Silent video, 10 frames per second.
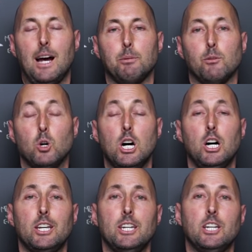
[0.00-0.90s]
to happen?
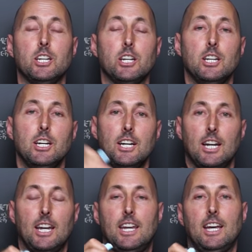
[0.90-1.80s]
Well, you need to
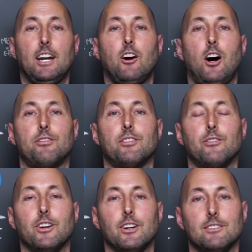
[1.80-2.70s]
get it off
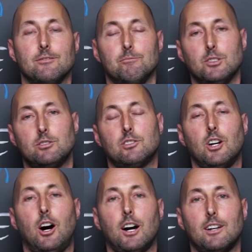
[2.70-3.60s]
of the, the
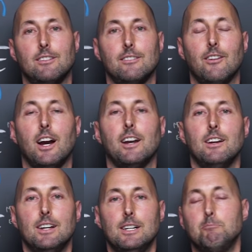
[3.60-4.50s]
stalk,
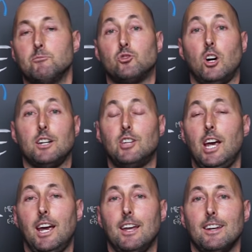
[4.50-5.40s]
right?
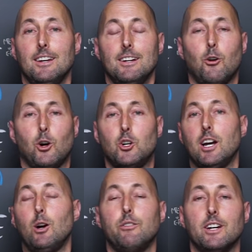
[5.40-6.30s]
Saute it, or
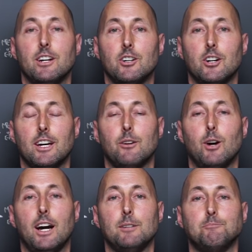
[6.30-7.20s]
cook it however you're going to cook it,
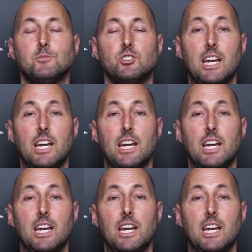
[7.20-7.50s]
right?